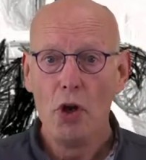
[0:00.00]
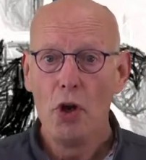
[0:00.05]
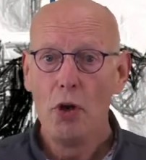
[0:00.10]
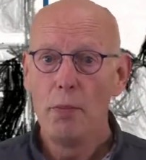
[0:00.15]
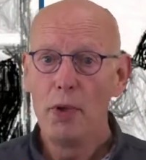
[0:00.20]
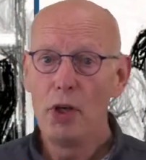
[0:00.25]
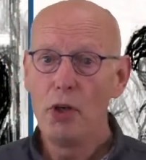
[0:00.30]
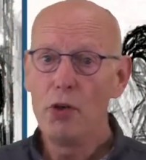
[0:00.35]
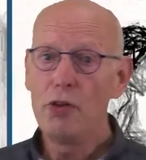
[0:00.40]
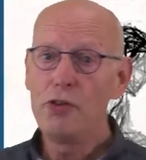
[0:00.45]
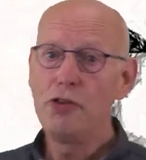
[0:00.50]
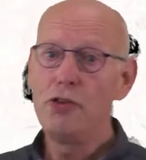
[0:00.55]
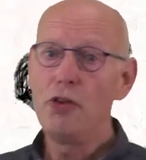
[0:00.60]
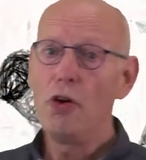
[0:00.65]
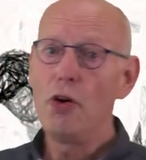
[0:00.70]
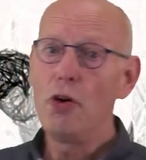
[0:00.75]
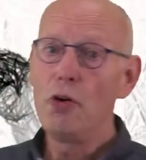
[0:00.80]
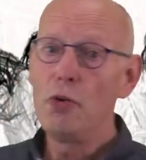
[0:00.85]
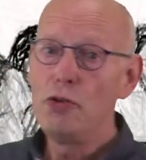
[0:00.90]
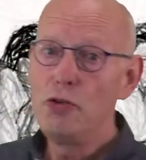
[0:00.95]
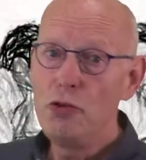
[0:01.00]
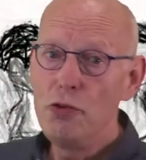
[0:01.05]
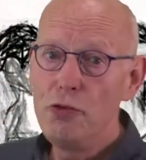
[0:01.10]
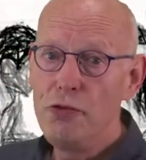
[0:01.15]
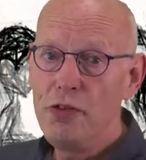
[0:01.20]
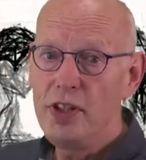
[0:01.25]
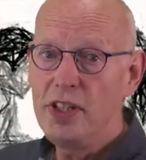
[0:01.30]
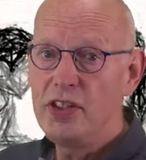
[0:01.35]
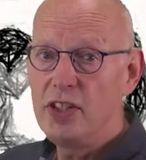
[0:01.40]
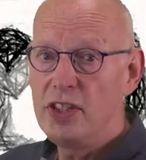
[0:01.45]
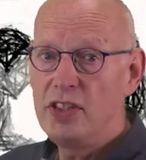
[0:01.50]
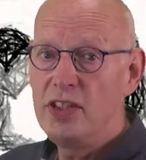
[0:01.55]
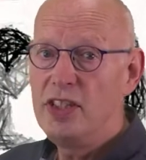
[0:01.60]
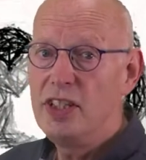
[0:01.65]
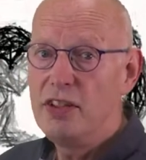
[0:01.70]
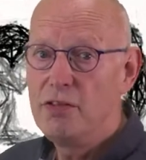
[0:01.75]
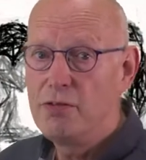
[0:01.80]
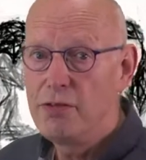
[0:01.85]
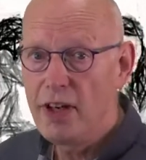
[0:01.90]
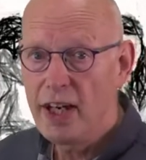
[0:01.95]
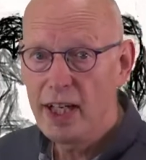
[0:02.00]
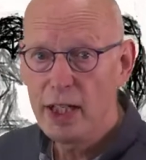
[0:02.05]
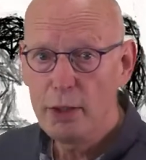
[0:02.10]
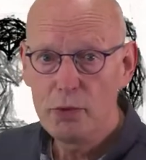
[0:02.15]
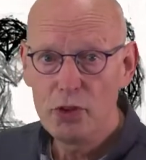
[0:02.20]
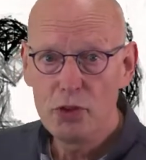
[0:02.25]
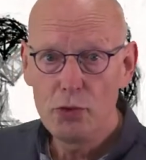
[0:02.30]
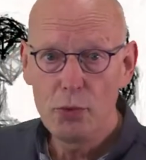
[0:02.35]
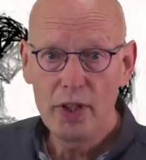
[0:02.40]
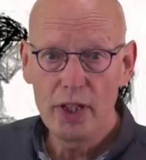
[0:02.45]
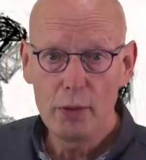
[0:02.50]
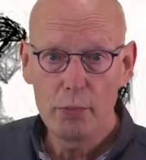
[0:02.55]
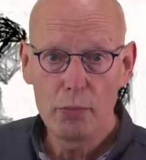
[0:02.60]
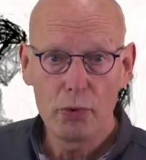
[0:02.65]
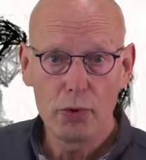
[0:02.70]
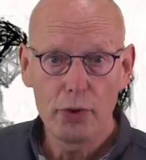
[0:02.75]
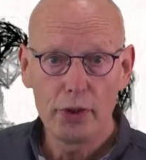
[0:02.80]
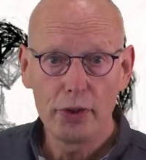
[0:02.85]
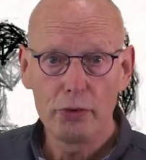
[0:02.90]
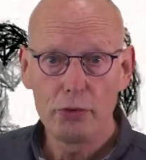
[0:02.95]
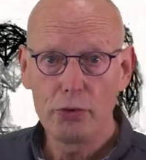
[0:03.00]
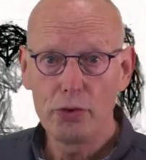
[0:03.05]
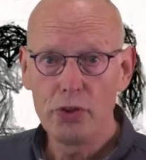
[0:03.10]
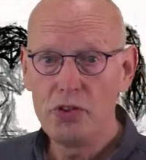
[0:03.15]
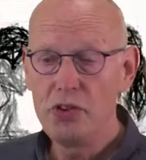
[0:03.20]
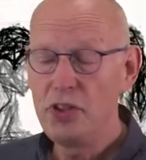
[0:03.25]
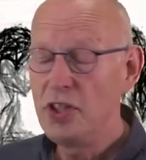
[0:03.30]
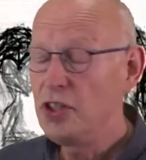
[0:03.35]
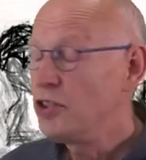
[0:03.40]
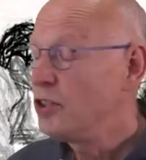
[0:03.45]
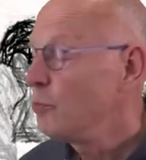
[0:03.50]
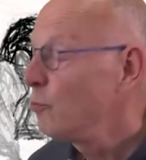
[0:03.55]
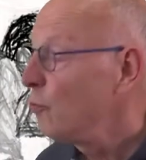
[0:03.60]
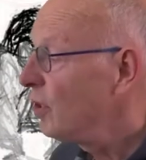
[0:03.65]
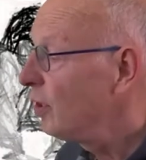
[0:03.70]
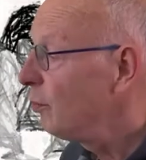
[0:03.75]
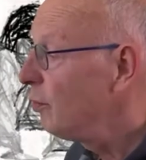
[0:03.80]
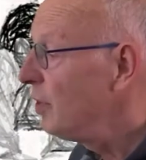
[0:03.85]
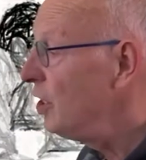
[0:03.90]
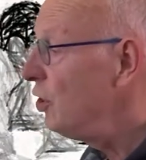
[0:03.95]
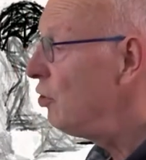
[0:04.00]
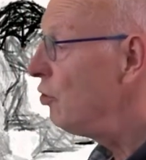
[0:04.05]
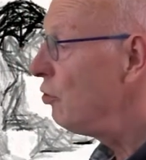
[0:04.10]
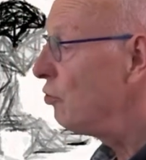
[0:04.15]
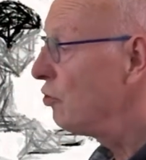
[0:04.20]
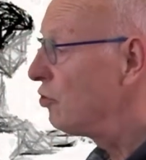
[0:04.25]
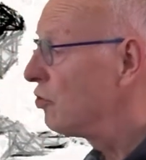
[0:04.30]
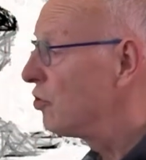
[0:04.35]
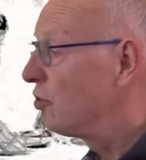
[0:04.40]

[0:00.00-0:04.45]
but also to visit the environment where the product or the system will be used.